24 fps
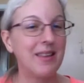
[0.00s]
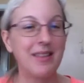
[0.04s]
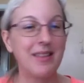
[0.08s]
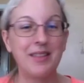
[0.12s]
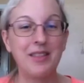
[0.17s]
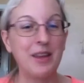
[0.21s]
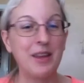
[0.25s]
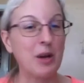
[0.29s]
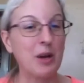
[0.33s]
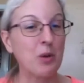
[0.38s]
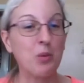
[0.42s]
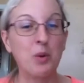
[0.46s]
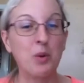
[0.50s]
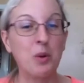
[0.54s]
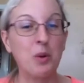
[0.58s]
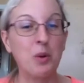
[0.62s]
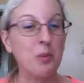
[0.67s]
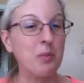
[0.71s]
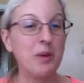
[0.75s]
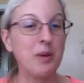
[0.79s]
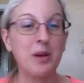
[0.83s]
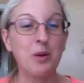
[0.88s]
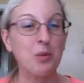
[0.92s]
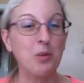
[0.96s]
There won't
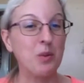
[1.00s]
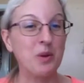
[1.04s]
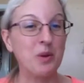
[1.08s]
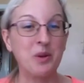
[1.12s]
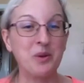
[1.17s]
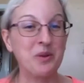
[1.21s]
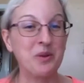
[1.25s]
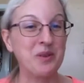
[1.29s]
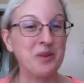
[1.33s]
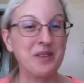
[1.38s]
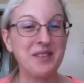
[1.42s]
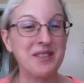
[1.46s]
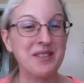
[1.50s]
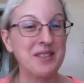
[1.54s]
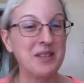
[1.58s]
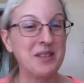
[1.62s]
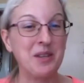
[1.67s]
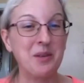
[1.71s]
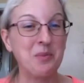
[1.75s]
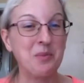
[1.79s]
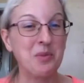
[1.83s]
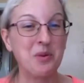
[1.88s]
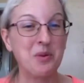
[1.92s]
be a wilderness anymore.